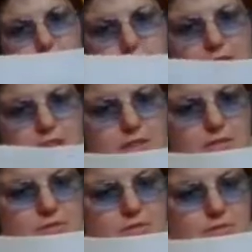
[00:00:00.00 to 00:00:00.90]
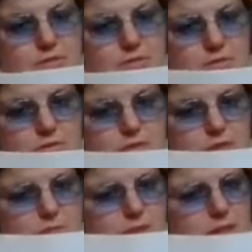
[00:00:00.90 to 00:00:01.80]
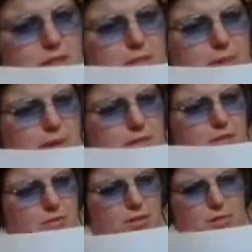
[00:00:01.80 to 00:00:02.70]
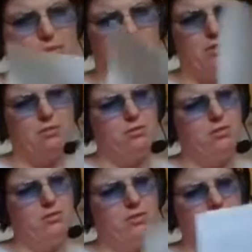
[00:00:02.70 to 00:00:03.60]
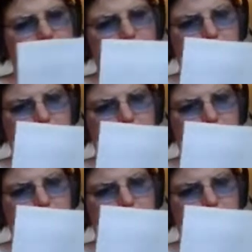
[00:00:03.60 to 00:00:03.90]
We have Spring Special free pattern.